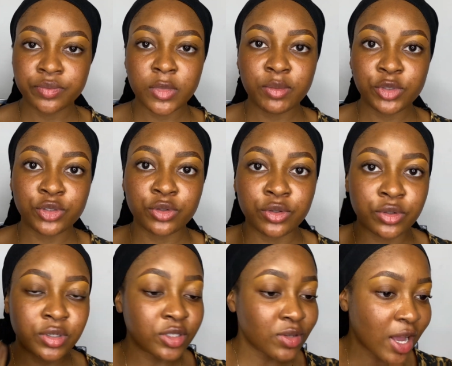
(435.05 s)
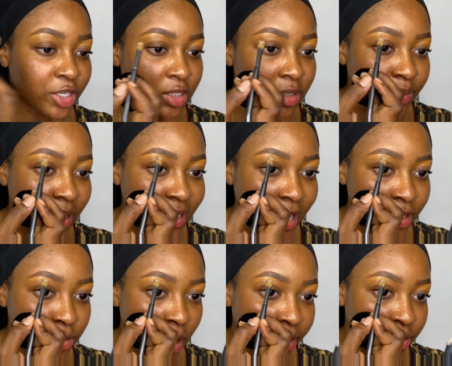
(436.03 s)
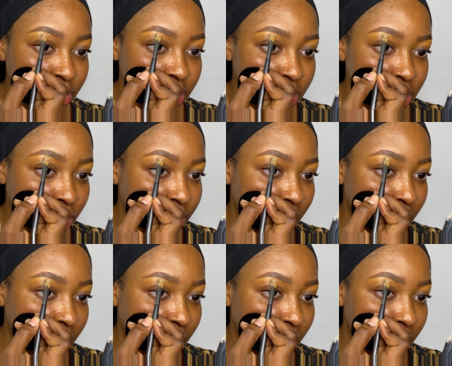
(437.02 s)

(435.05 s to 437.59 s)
Let me show you. It's not actually bad. I use this.